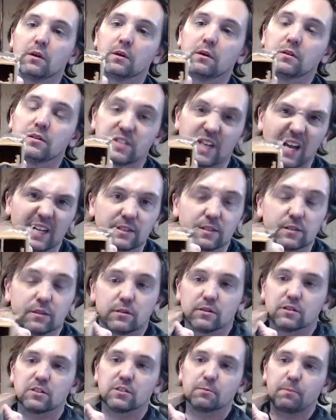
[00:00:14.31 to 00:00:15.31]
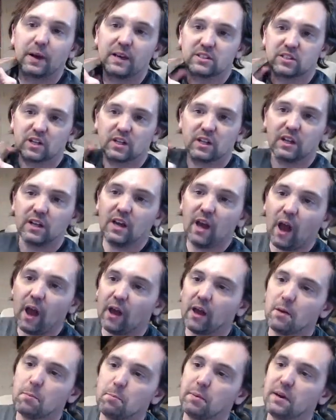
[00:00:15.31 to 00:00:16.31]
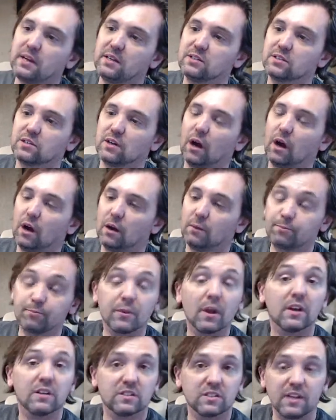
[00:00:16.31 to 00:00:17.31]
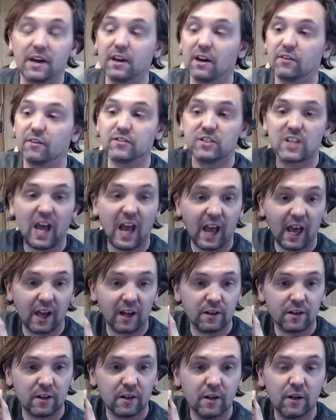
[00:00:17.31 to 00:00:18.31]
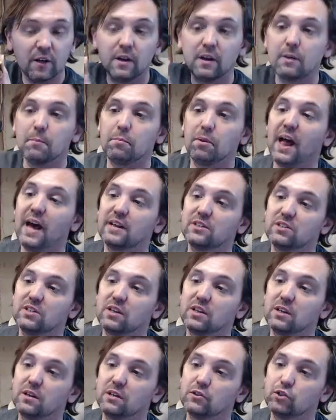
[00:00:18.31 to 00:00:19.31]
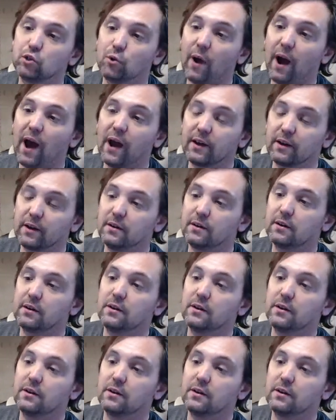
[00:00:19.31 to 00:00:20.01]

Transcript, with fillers: set. This is basically a piece, um, a set of tan plastic track,